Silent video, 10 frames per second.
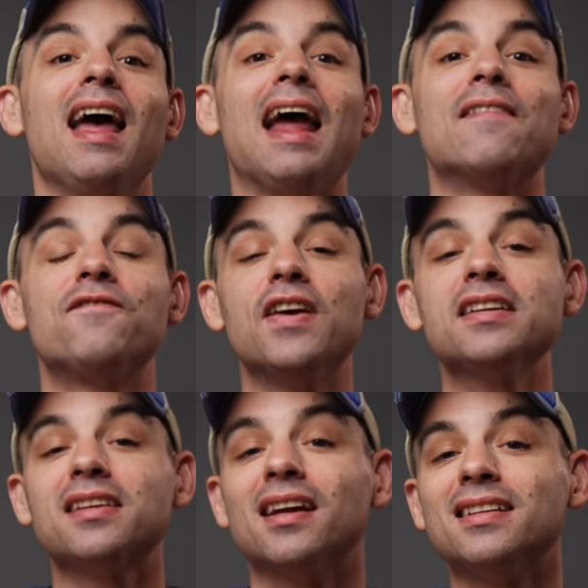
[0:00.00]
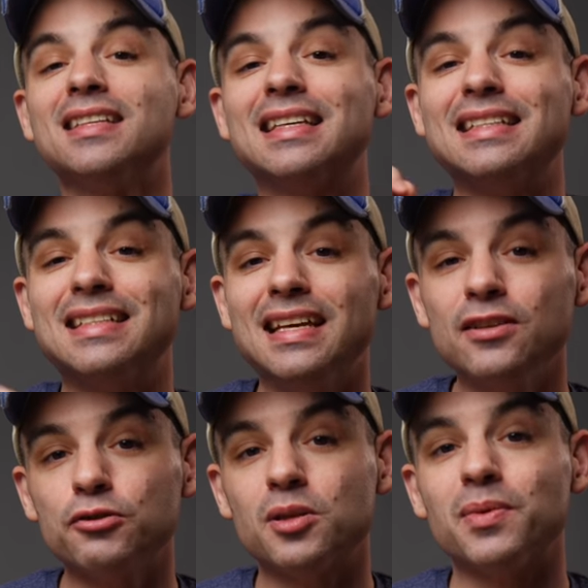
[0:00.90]
and Face I D
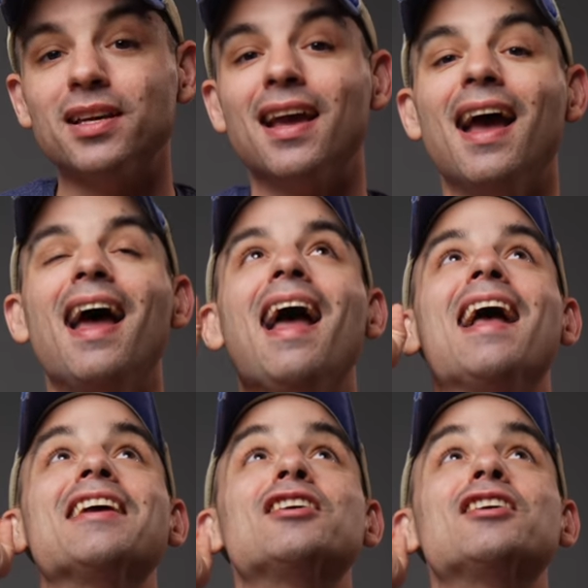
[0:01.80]
continues to be a